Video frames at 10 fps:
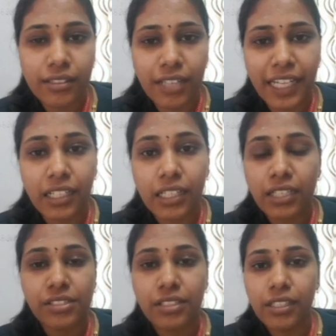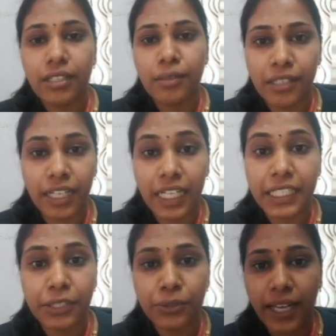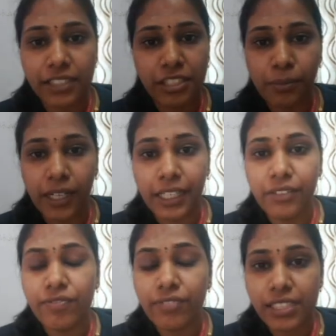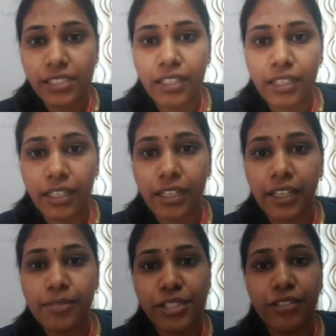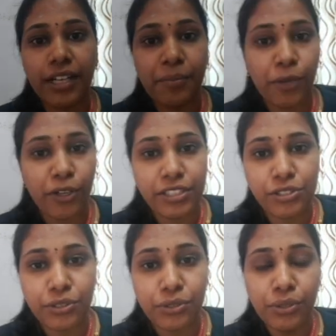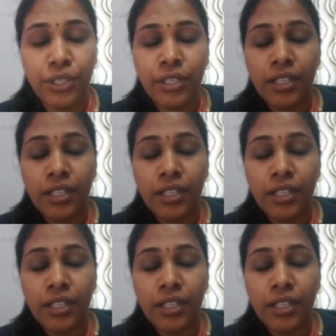data collection related to action planning, which helps our employees to know